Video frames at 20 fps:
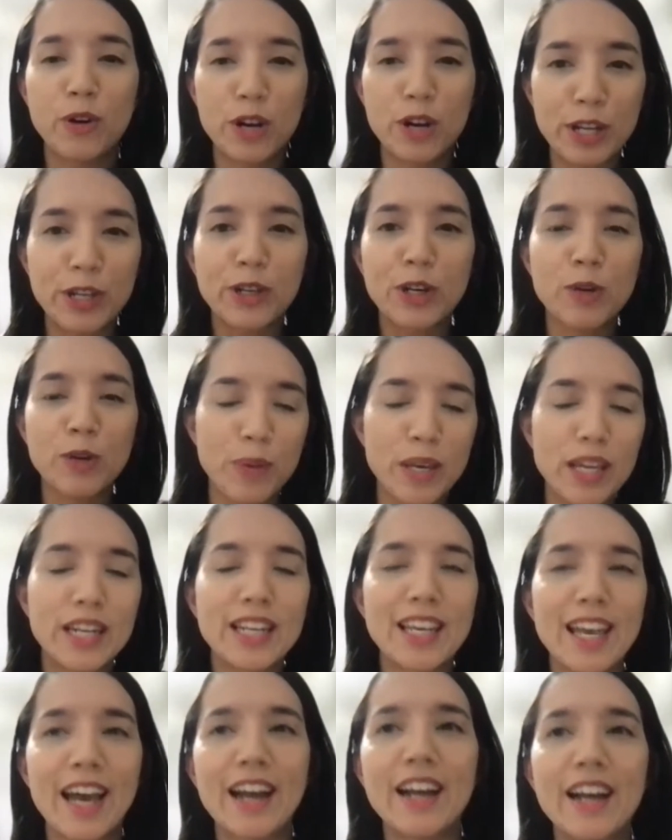group in
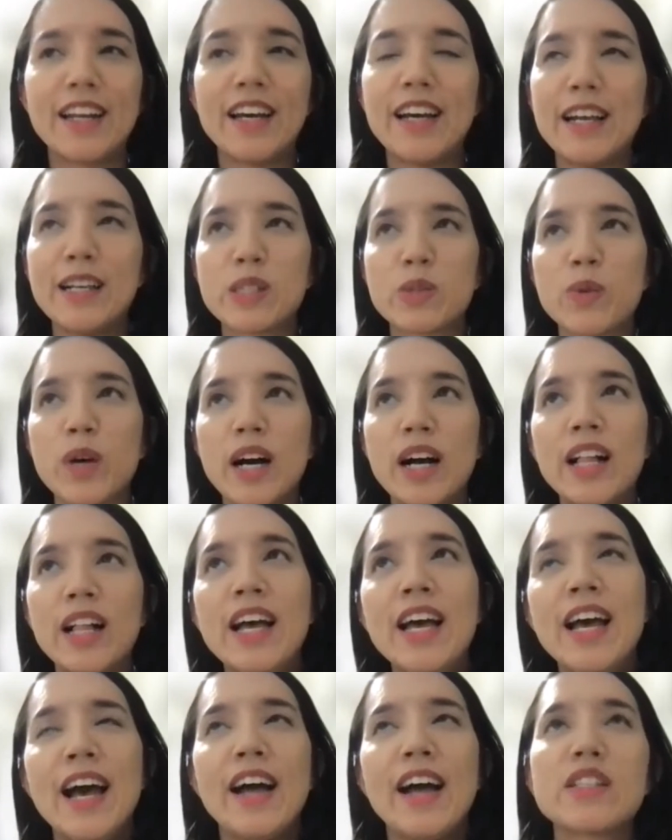Canada as well.
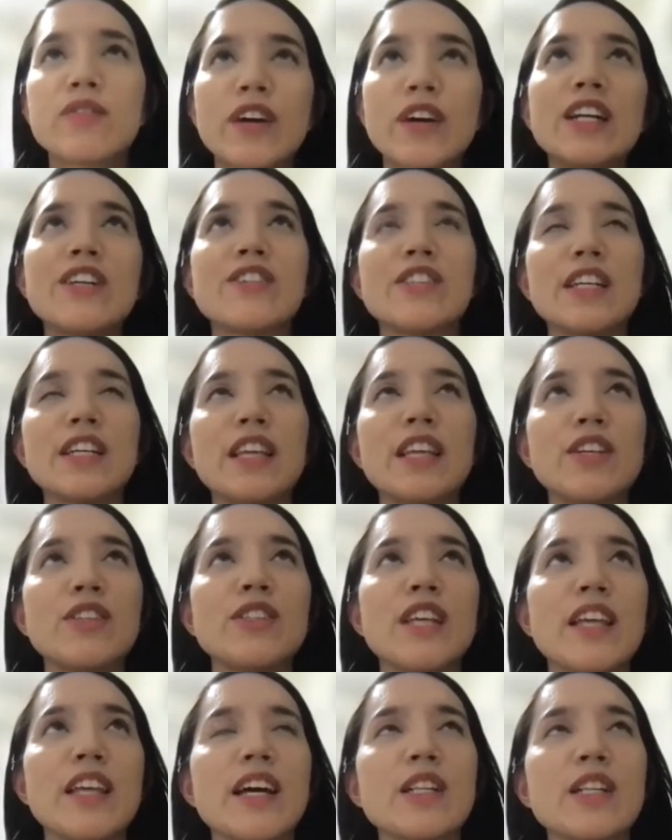And it's very interesting that you
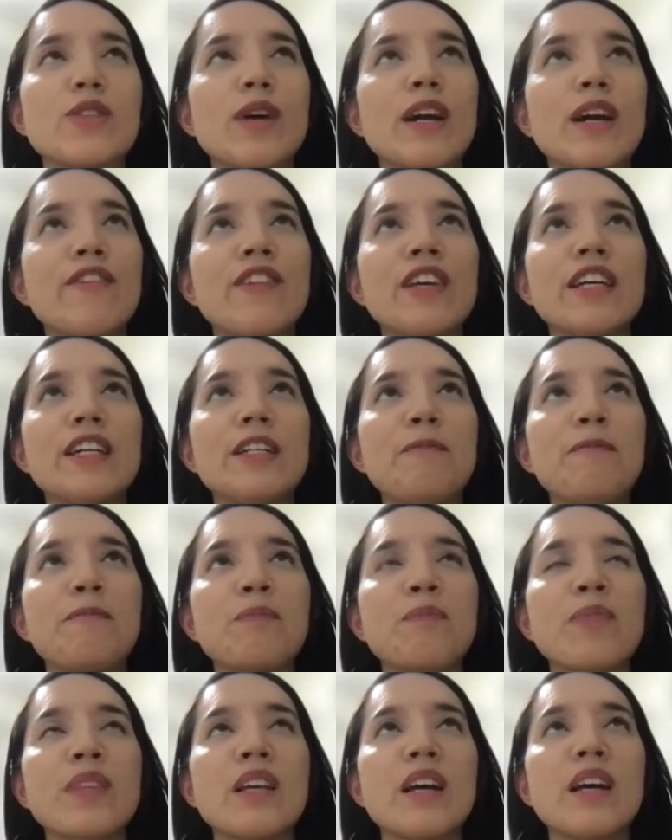say that. So I feel,
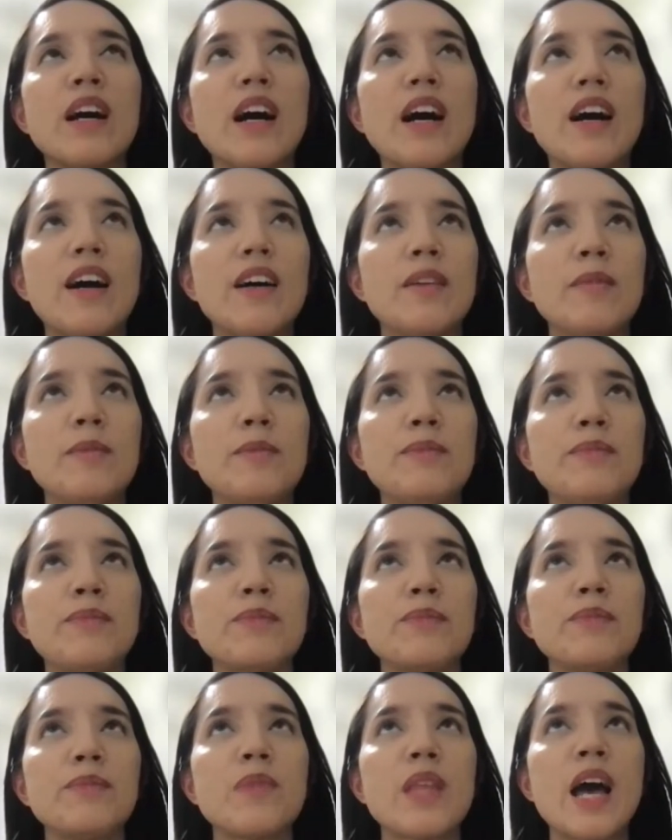
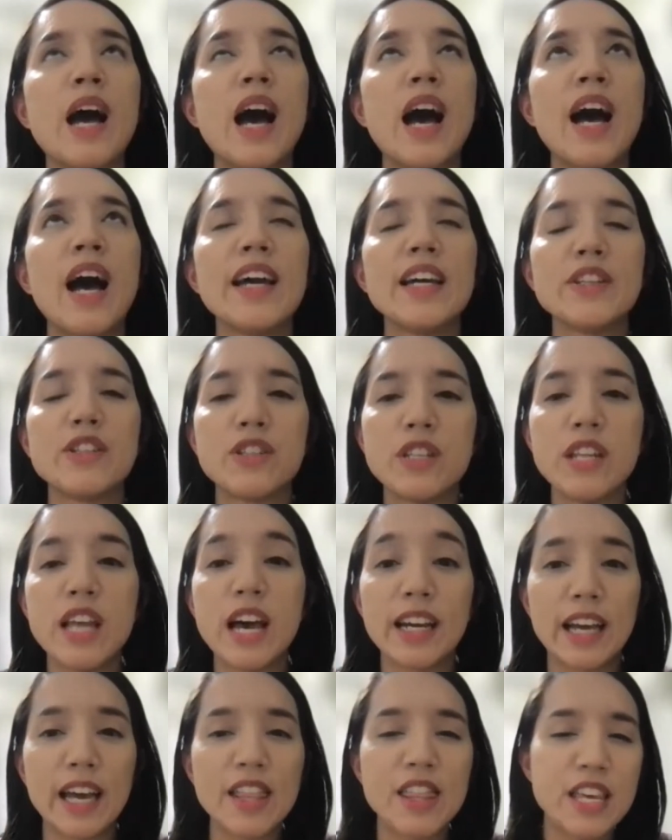I
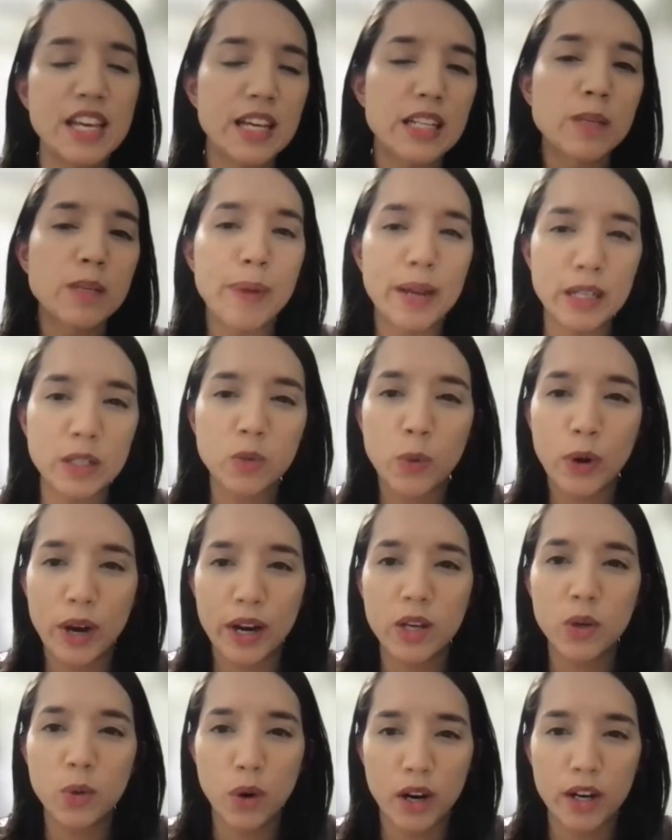think it depends where
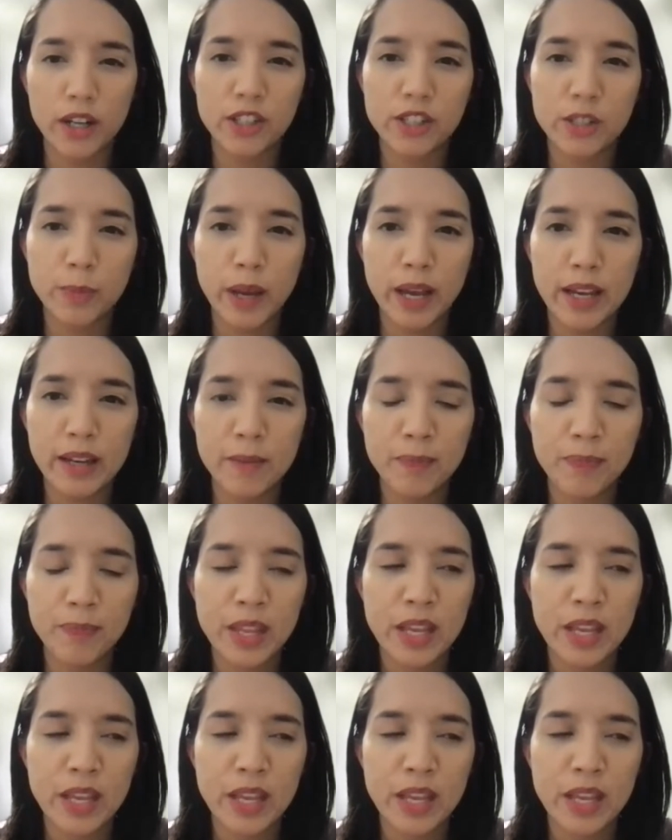you are in Japan.